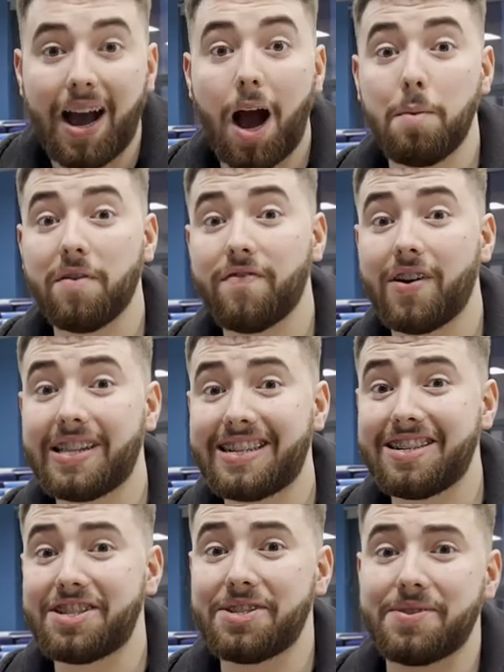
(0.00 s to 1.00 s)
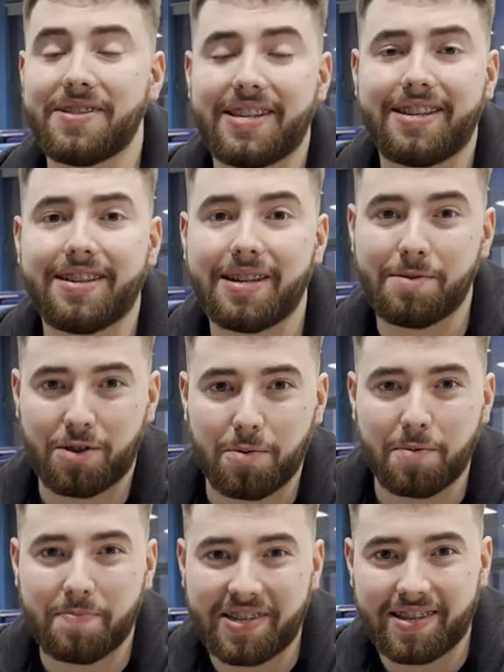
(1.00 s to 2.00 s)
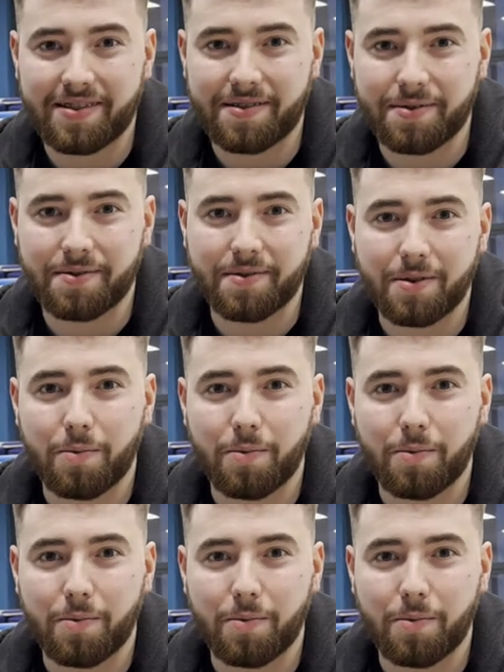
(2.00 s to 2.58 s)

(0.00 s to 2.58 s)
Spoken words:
I'm a final year student here in Dublin Business School,